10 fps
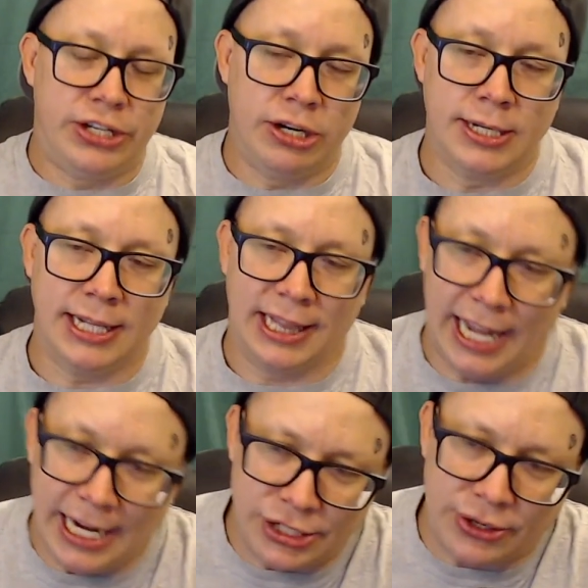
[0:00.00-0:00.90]
tuned in
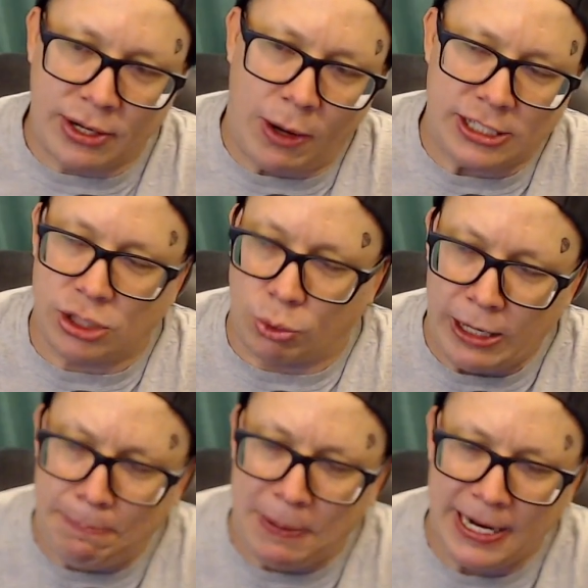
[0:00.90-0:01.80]
late, you can watch the
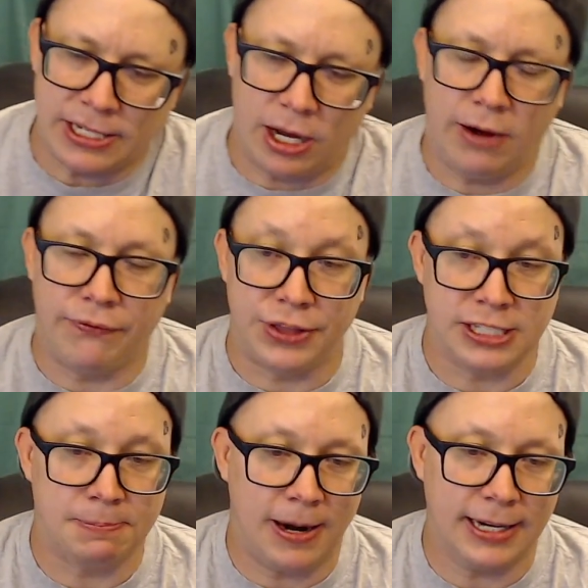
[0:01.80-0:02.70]
repeat of
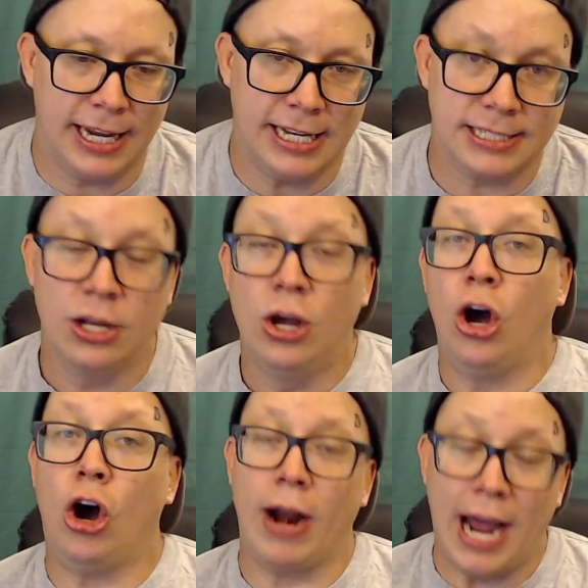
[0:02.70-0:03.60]
this podcast
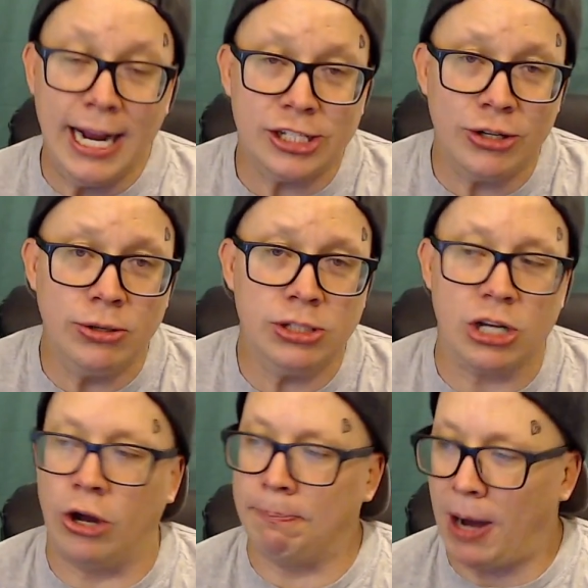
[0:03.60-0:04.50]
on iTunes,
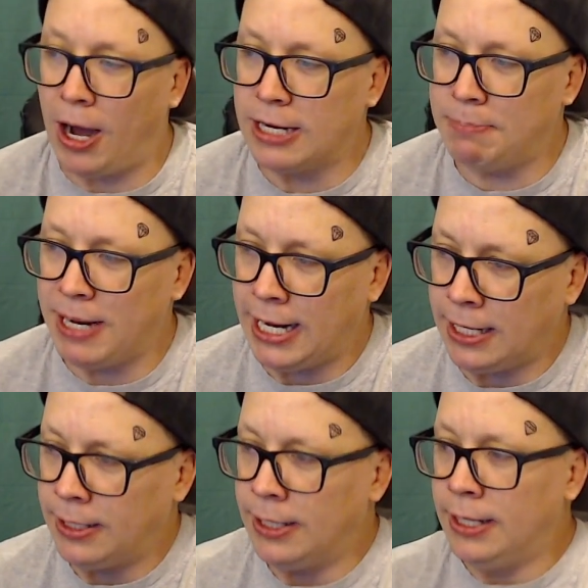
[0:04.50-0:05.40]
on
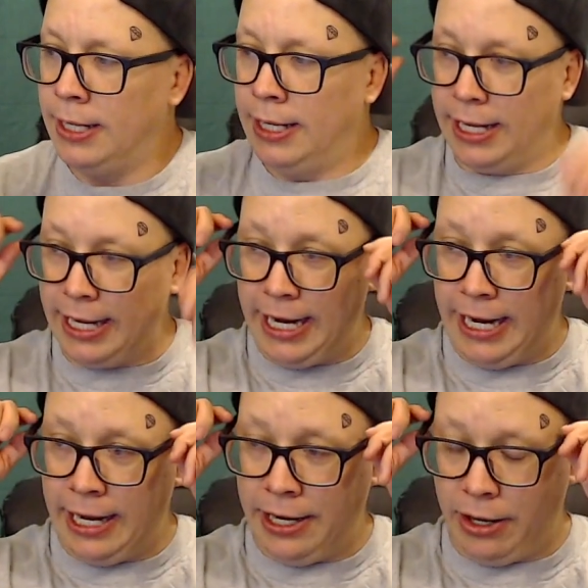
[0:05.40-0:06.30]
Podbean,
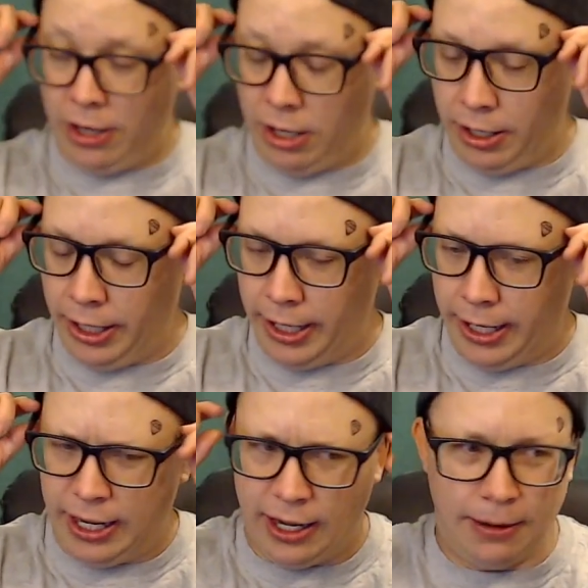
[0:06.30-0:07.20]
and on
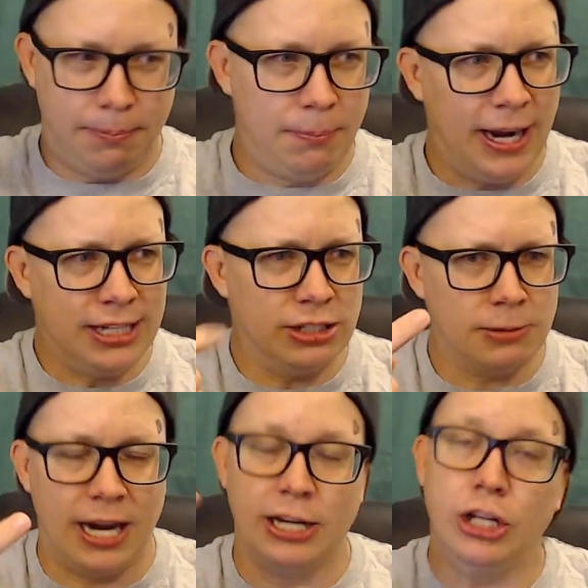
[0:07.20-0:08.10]
iTunes
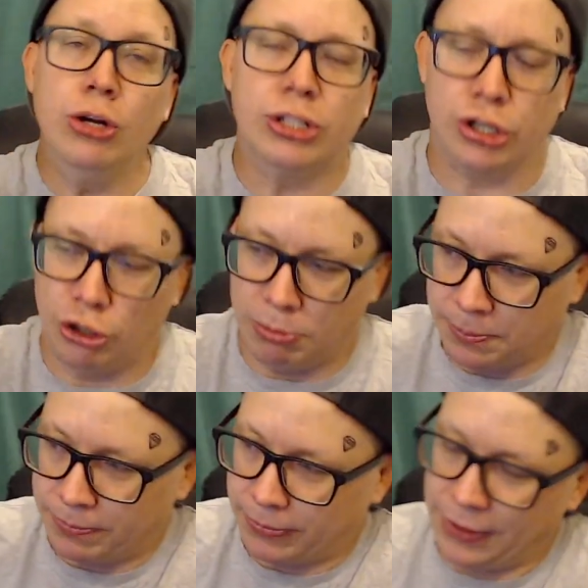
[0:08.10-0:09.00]
and YouTube.
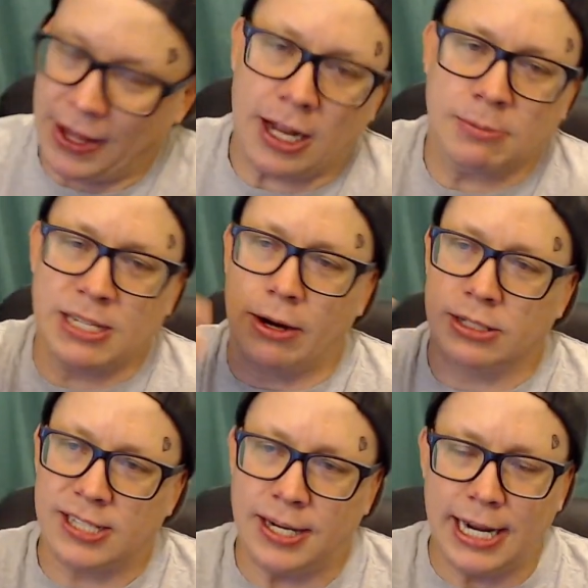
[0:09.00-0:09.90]
And that comes out on
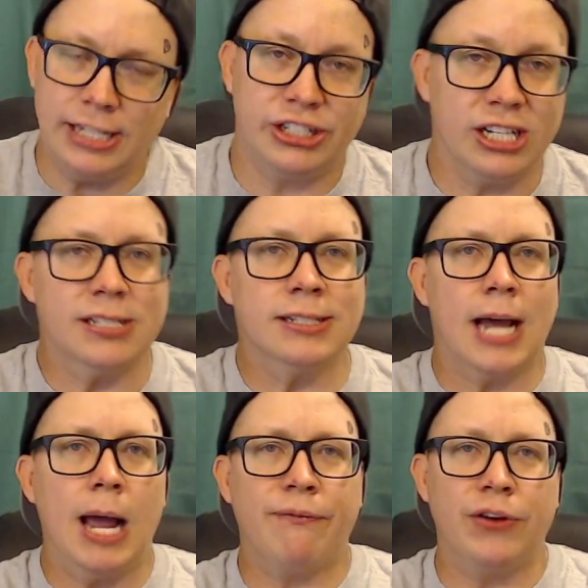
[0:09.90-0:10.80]
Sunday just in
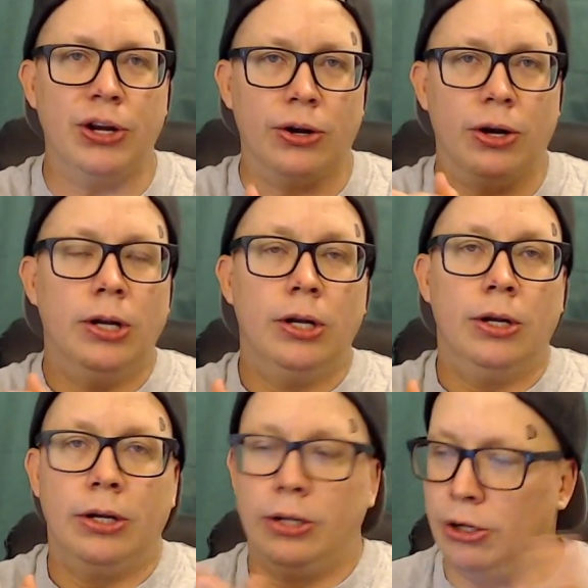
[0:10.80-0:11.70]
time for
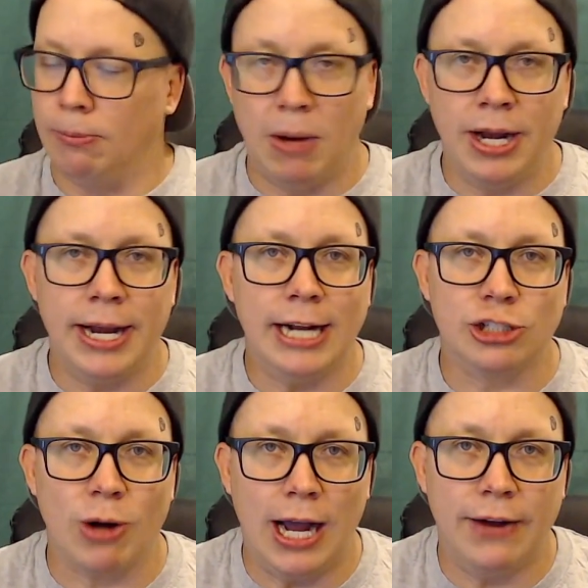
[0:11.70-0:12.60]
your Monday
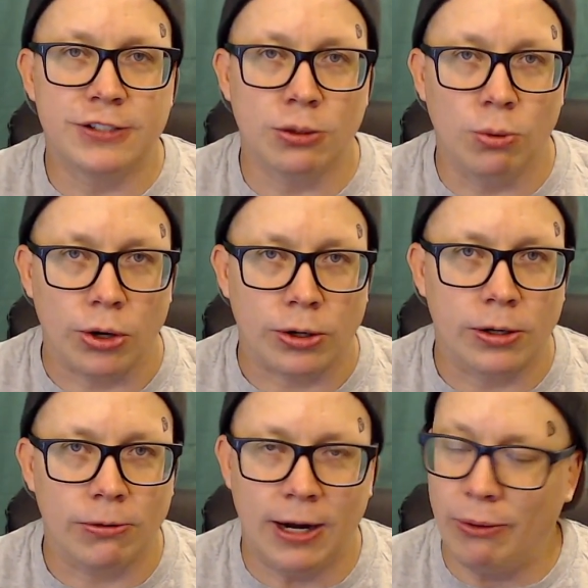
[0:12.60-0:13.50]
drive to
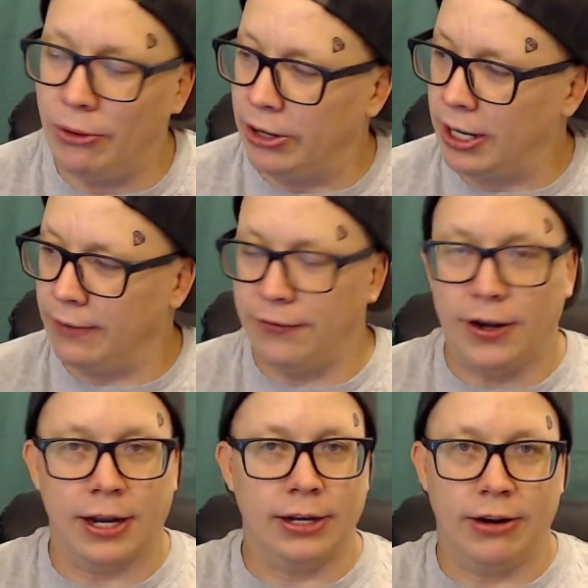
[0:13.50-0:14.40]
work, right, where you're going to
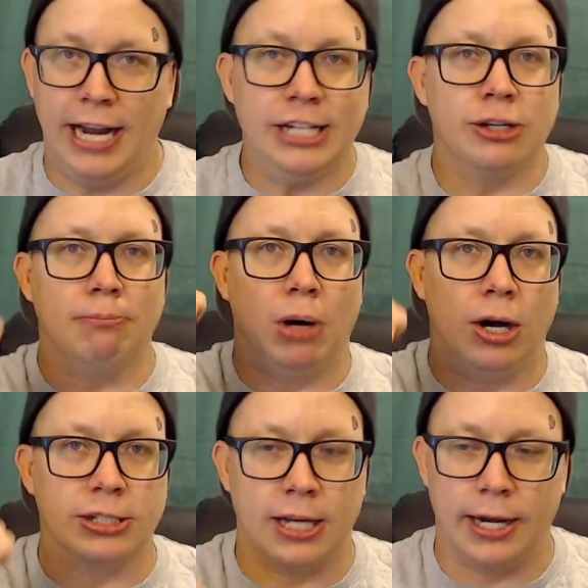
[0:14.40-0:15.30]
fucking you hate your
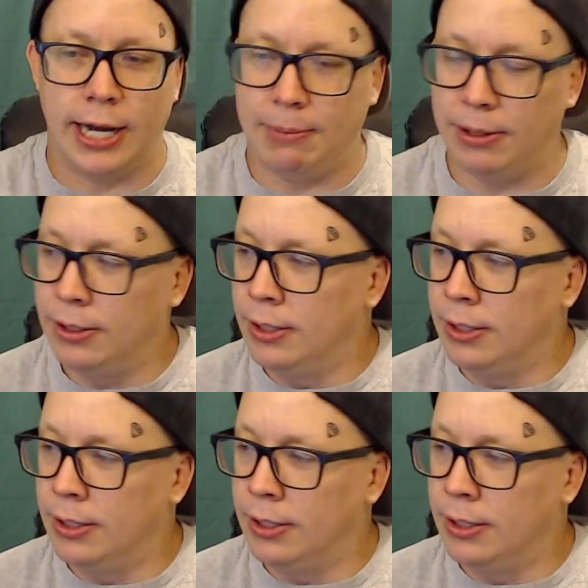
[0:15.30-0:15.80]
boss, goddammit.